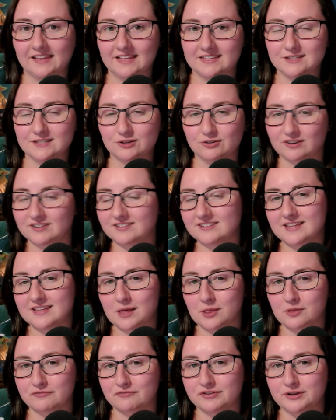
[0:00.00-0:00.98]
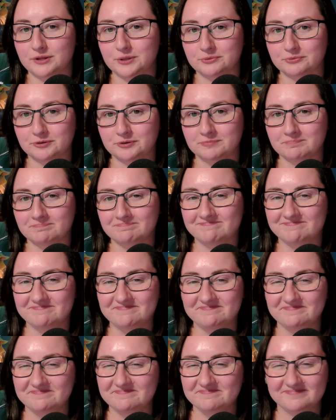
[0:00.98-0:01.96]
let's address the elephant in the room.
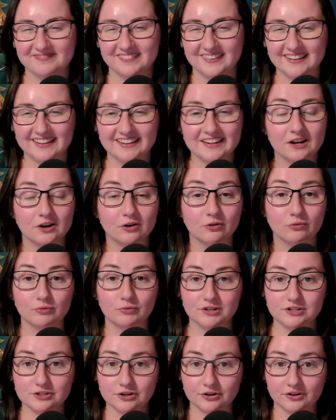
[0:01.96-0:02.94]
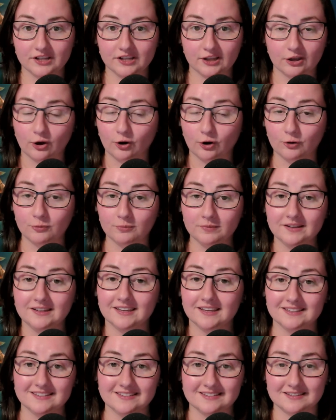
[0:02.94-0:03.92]
Returning home
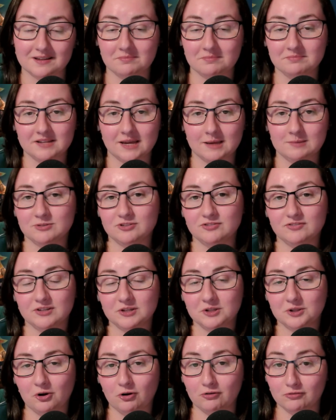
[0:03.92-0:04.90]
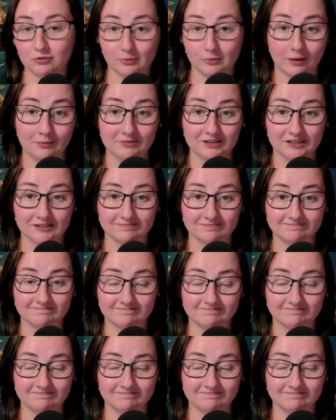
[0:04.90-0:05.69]
can sometimes feel overwhelming.